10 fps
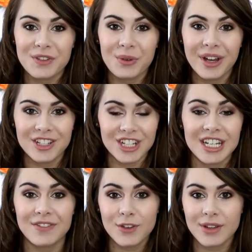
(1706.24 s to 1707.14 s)
for
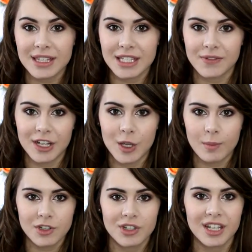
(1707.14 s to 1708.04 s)
watching. If you like this video,
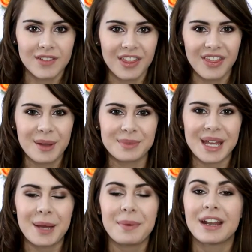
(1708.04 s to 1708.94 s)
make sure to give it a thumbs
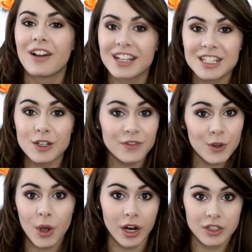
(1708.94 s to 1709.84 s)
up. And also, if
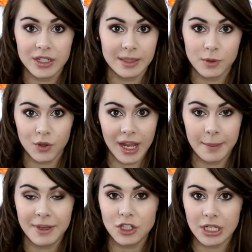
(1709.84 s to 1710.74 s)
you aren't already
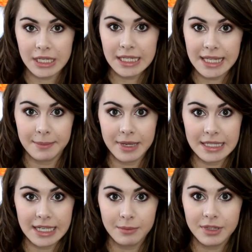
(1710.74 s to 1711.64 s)
subscribed, make sure to click that
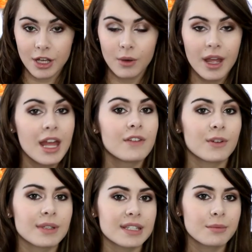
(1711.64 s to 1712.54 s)
button down below. If
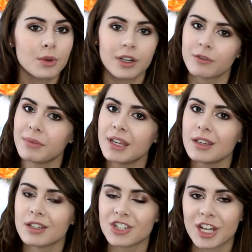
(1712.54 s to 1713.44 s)
you want to see more of me,
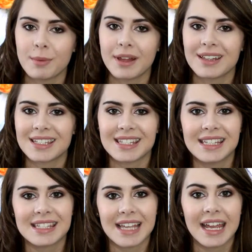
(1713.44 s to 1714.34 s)
you can check out my links to
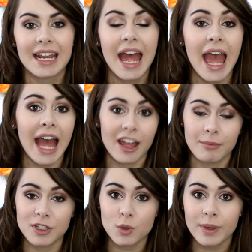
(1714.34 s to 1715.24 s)
the side. I have
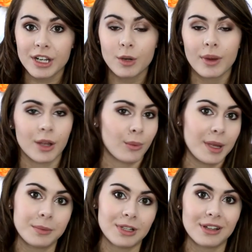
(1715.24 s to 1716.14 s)
my Twitter where I
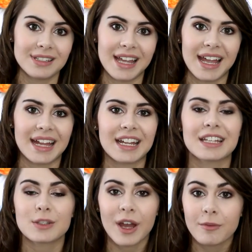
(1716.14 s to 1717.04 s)
ramble all day, and I
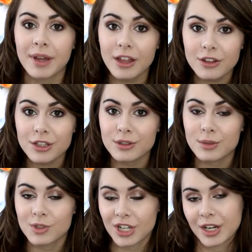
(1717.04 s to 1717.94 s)
also have my other
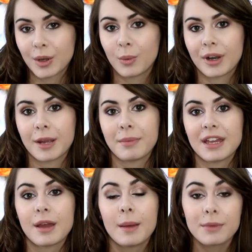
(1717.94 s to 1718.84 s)
YouTube channel where I
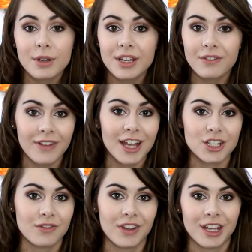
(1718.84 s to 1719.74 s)
make beauty and
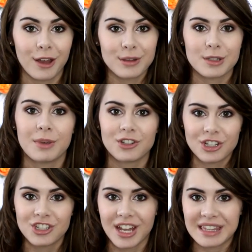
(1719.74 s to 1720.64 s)
fashion videos, so make
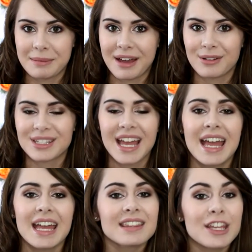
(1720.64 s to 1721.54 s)
sure to check them out.
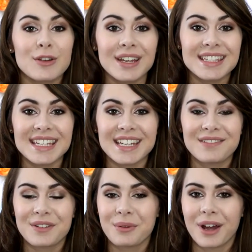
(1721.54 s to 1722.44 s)
Thank you guys
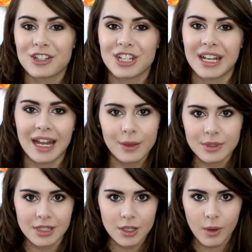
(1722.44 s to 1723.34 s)
again for watching, and I
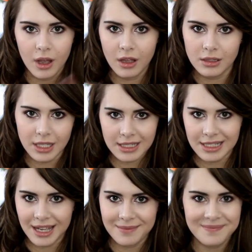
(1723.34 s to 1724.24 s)
will see you all
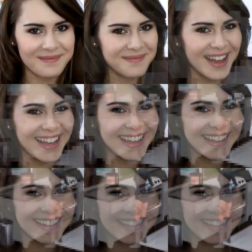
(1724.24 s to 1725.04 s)
next time. Bye!